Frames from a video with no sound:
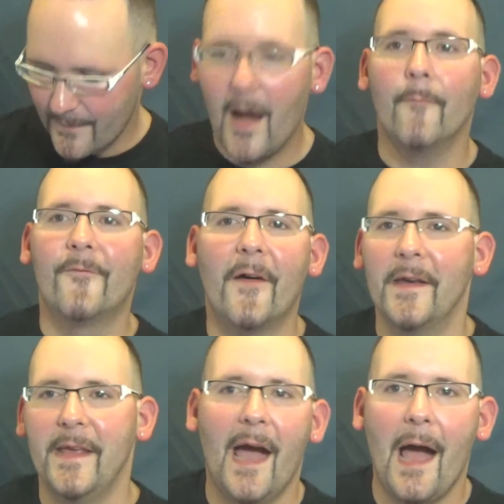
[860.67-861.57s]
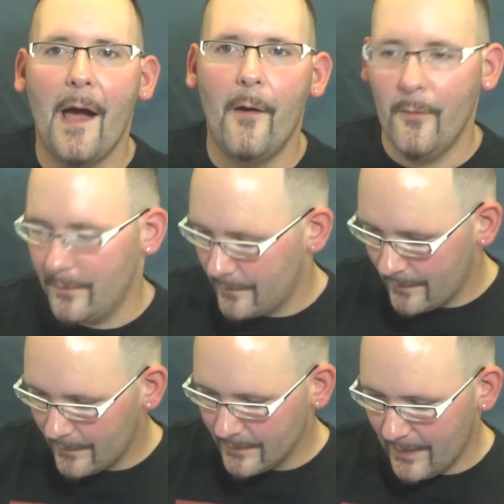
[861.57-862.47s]
I'm funny how?
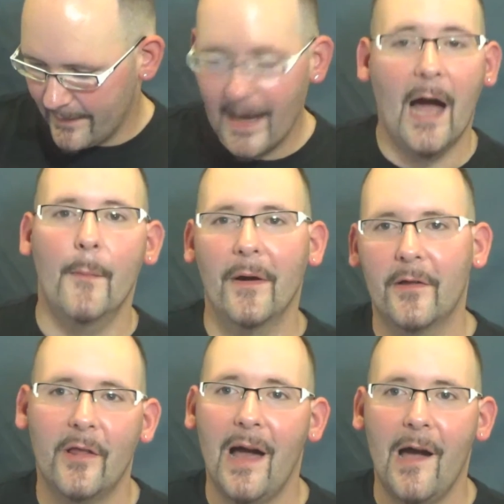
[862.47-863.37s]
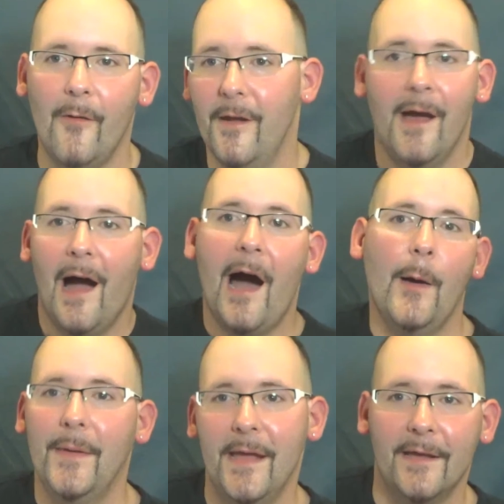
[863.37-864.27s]
Like, I'm a clown.
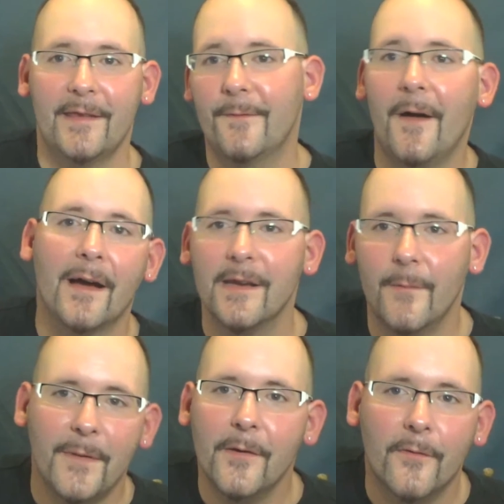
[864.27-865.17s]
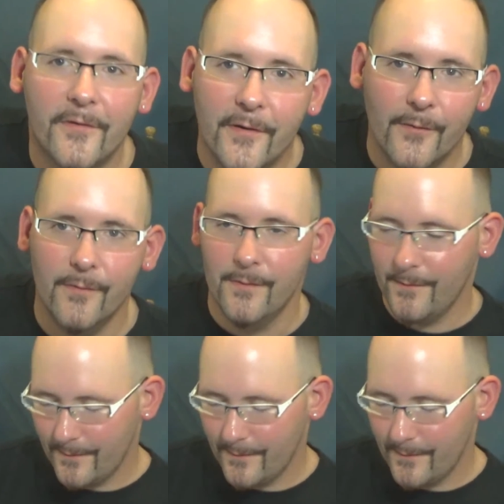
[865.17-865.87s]
I'm here to fucking amuse you.